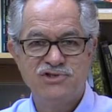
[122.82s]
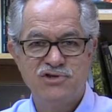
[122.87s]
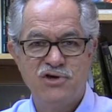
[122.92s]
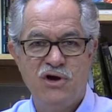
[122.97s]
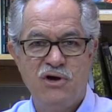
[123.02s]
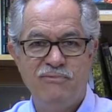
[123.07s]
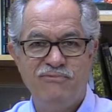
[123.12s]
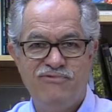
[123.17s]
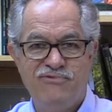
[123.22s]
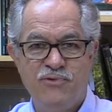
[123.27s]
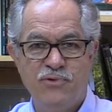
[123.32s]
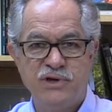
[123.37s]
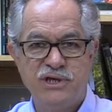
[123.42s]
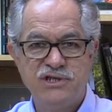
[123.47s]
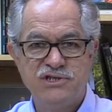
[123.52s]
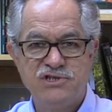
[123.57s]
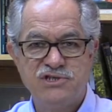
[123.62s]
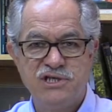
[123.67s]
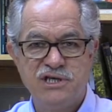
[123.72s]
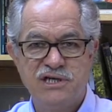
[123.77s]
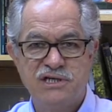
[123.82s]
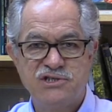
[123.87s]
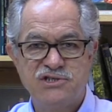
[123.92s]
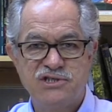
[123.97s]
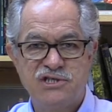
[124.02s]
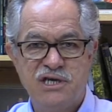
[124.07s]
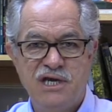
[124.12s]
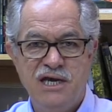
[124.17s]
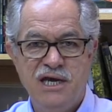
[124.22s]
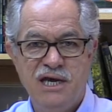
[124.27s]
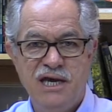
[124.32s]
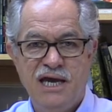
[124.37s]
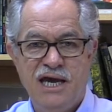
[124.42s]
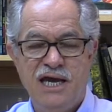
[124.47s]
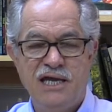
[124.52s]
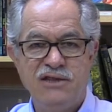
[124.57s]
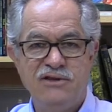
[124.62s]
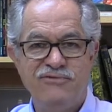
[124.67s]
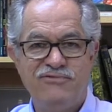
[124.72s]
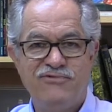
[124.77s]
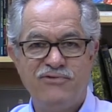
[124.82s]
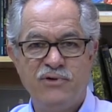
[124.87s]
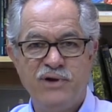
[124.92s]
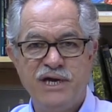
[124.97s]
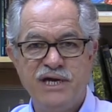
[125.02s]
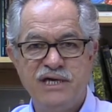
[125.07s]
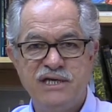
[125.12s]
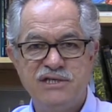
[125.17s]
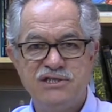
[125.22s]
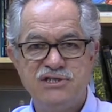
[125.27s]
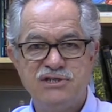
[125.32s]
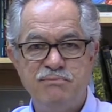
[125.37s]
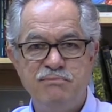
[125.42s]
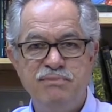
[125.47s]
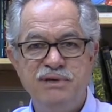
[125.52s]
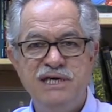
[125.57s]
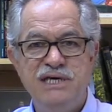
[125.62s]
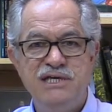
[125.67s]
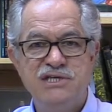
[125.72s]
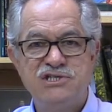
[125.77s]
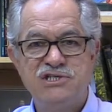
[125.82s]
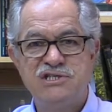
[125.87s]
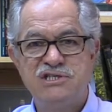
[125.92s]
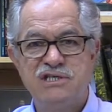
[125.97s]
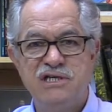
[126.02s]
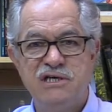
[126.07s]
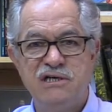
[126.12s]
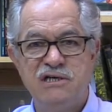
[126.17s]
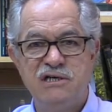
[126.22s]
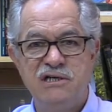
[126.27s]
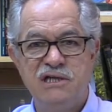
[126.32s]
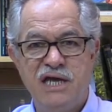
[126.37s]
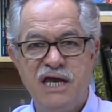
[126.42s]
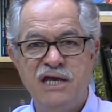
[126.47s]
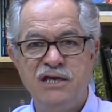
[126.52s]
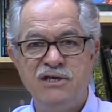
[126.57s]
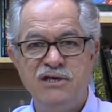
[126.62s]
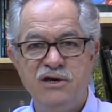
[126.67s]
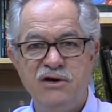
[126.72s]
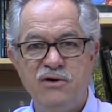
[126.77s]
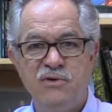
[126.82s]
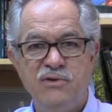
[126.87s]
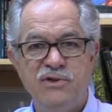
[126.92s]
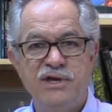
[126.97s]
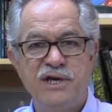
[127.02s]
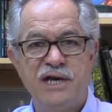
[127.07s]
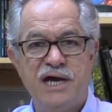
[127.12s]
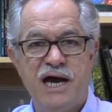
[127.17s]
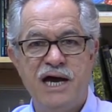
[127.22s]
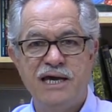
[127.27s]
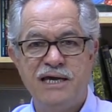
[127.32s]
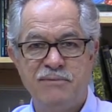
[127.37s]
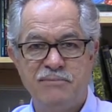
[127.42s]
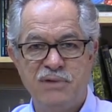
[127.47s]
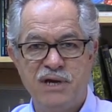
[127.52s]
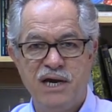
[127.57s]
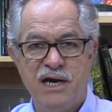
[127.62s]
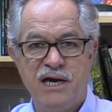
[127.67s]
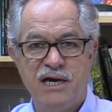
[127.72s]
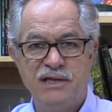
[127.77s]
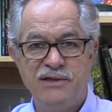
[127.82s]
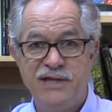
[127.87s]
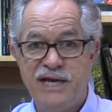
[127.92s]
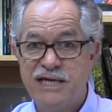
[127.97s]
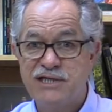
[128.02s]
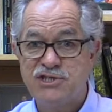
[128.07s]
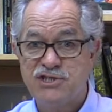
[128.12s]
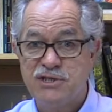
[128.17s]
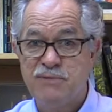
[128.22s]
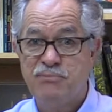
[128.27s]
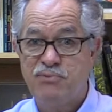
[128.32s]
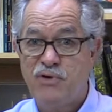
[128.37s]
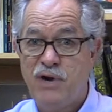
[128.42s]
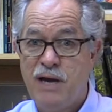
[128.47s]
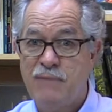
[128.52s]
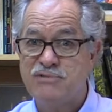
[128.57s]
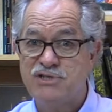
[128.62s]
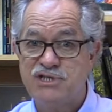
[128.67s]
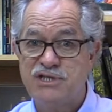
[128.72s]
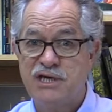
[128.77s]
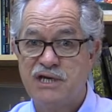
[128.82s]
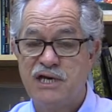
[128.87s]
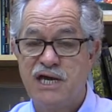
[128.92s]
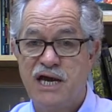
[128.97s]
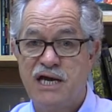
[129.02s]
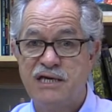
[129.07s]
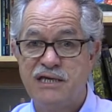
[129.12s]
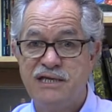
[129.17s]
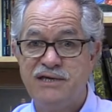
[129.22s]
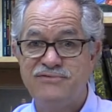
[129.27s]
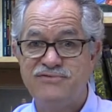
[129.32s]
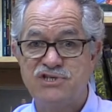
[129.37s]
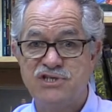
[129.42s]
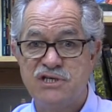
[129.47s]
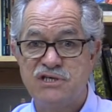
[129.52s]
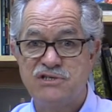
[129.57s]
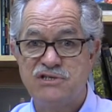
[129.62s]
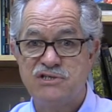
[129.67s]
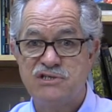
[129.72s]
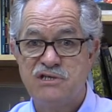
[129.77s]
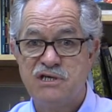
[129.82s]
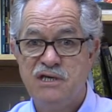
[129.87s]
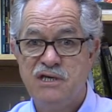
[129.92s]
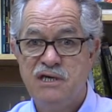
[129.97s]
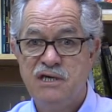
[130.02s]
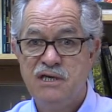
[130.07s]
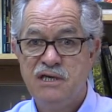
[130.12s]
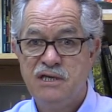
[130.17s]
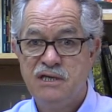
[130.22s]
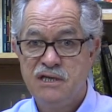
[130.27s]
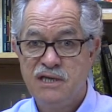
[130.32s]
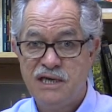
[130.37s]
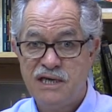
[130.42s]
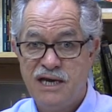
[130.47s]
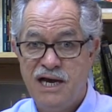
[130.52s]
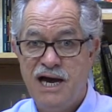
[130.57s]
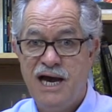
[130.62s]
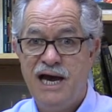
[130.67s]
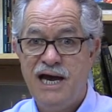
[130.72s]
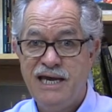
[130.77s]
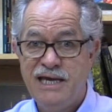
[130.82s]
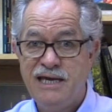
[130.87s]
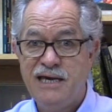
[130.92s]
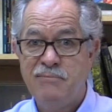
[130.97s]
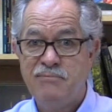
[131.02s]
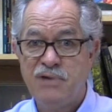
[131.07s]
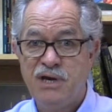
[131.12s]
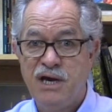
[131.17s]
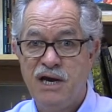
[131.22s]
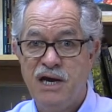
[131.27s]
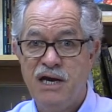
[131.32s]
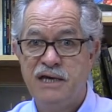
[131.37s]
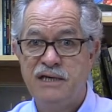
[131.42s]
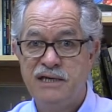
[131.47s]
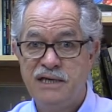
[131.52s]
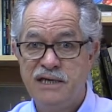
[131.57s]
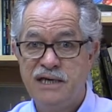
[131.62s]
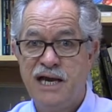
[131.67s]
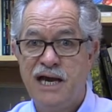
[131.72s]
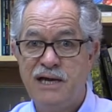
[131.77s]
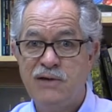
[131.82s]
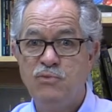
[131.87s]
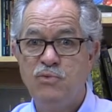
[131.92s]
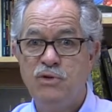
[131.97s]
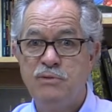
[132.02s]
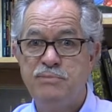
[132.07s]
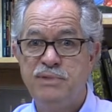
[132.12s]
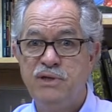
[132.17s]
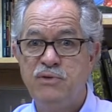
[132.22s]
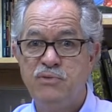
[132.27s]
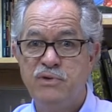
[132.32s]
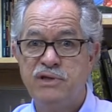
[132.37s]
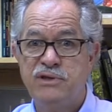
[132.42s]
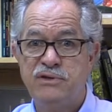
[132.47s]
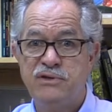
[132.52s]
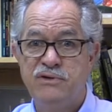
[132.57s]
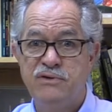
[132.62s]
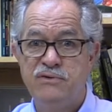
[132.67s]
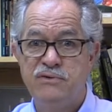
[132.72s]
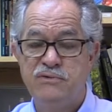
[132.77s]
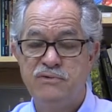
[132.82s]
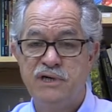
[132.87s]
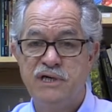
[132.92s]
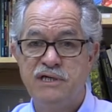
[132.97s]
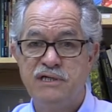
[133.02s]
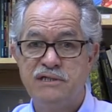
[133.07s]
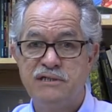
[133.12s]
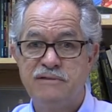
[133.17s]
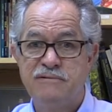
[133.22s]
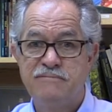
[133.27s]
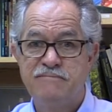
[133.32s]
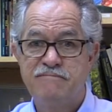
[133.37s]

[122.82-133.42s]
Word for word: Psalm 46 and the phrase, Be still and know that I am God. That's the promise that God gives us, that I am God and I will be with you, right?